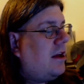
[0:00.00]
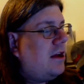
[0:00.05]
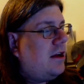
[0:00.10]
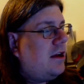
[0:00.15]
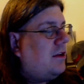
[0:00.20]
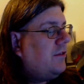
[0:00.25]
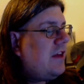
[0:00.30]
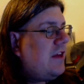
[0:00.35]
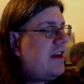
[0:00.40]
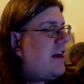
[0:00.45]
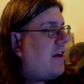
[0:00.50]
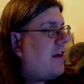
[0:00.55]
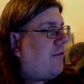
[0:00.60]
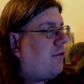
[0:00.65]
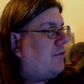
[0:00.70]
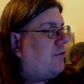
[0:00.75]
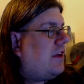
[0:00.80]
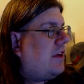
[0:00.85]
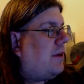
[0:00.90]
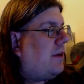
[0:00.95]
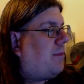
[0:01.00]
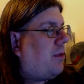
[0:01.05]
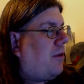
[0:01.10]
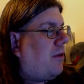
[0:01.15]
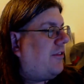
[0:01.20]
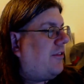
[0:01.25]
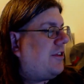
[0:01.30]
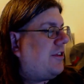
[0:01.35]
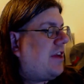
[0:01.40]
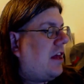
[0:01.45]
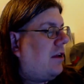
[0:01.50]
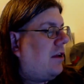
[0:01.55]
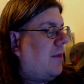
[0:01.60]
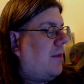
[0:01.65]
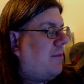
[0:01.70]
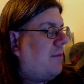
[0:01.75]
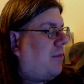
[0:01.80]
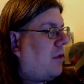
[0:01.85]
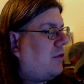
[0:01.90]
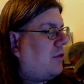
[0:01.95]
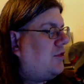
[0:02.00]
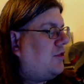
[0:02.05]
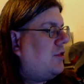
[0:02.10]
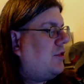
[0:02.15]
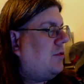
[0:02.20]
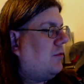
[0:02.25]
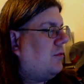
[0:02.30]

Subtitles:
They never did a Perfect Element Part 2.